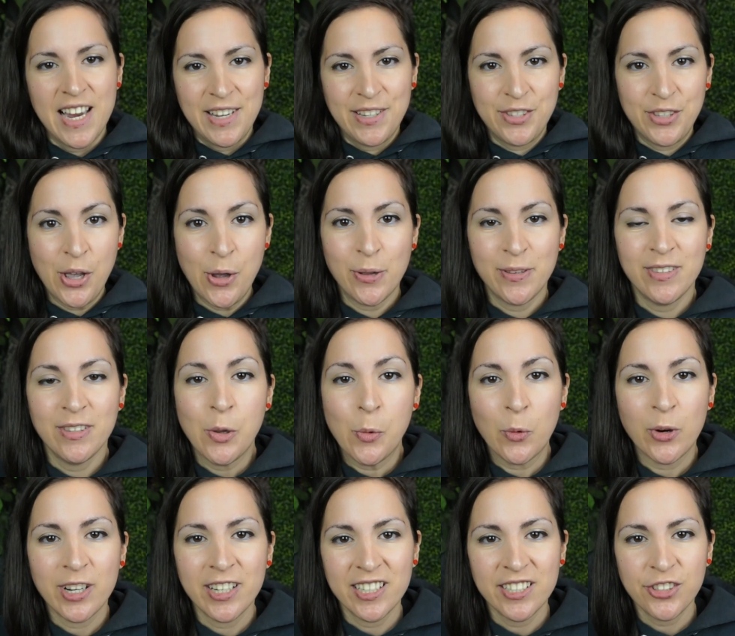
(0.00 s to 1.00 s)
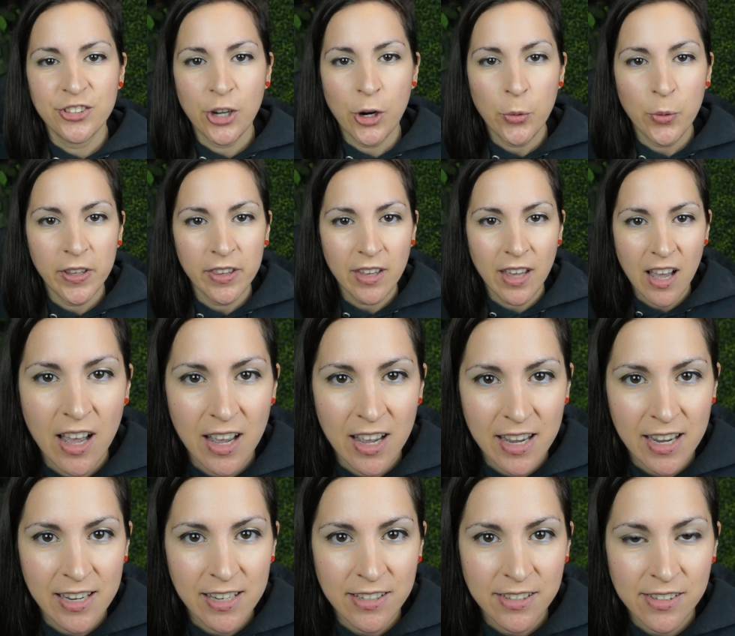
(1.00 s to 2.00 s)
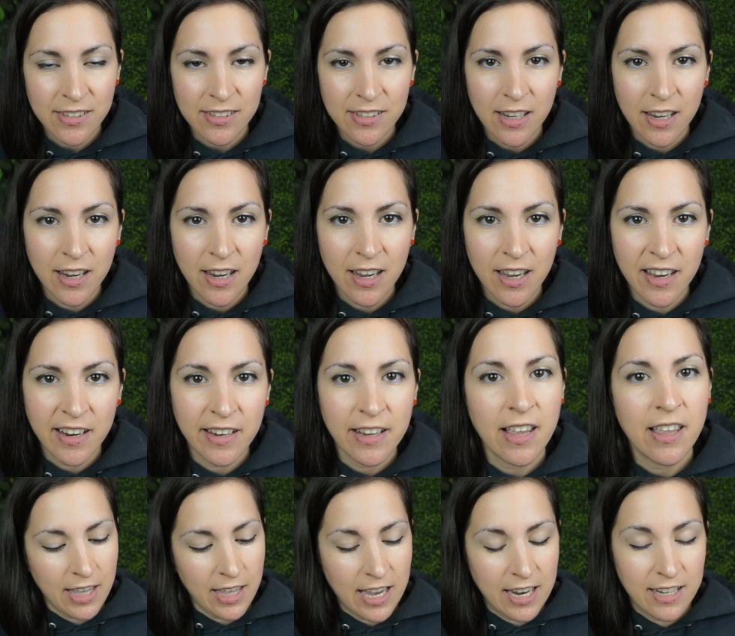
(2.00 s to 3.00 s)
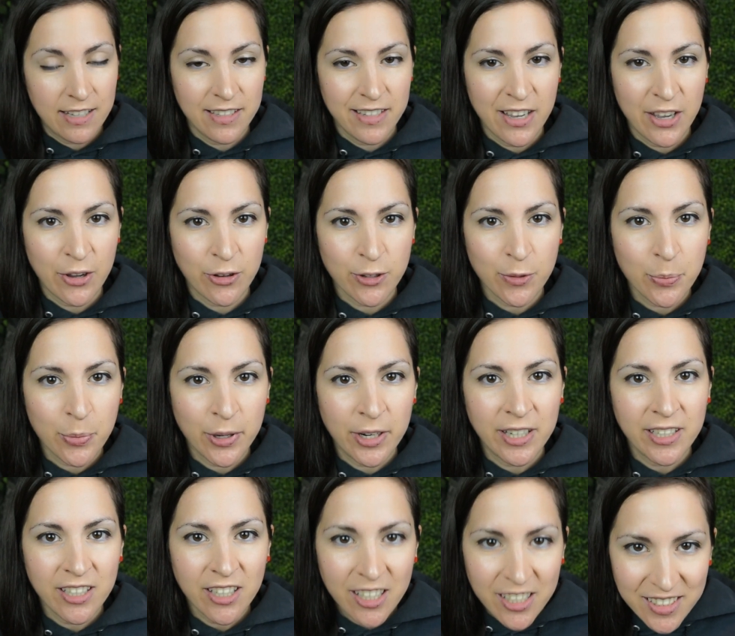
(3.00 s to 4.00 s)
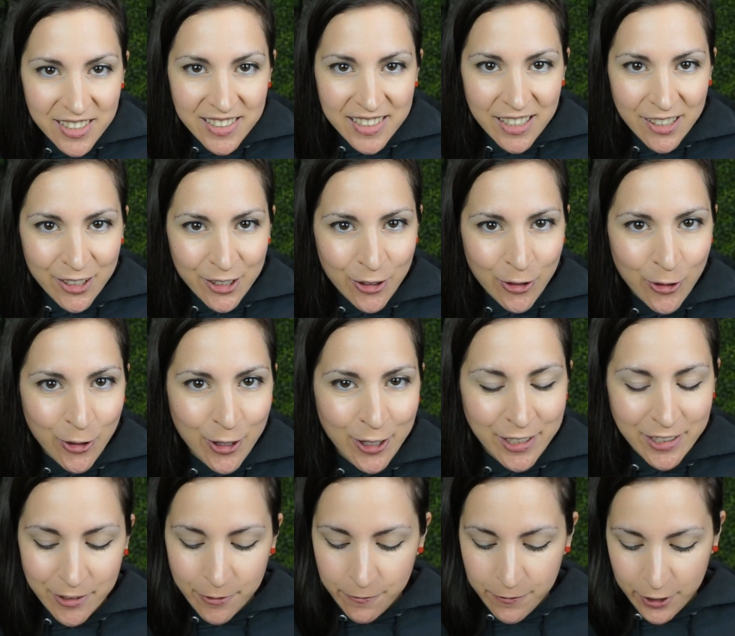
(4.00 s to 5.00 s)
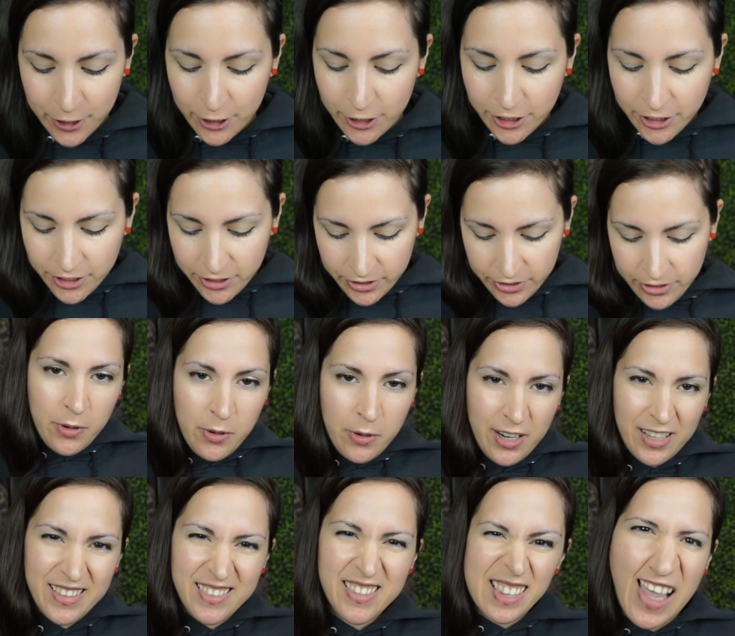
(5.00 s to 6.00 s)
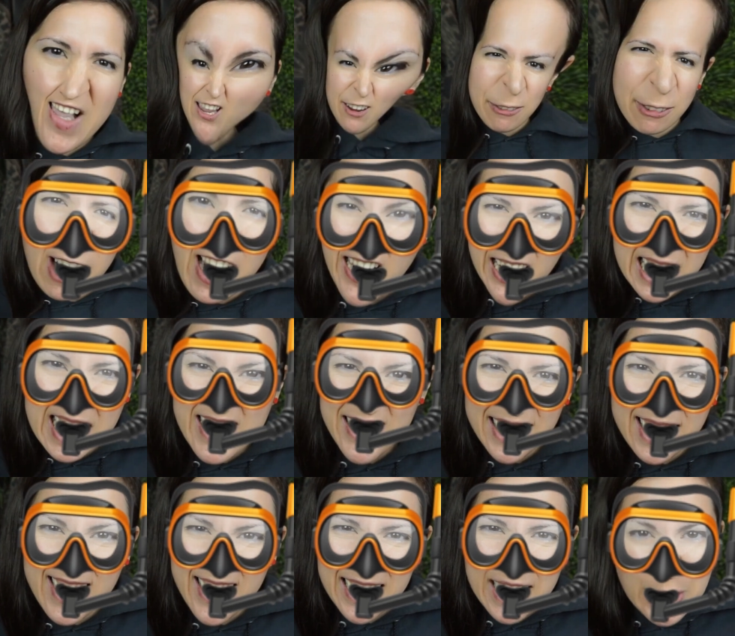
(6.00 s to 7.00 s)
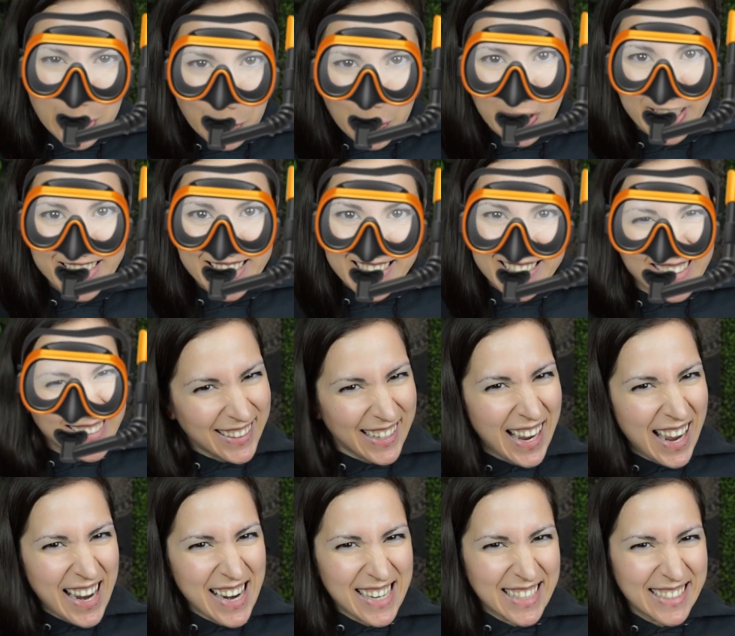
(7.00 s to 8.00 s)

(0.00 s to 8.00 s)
so we're gonna start with eyes, and that entails putting concealer on first. I'm gonna dive right into this one, okay?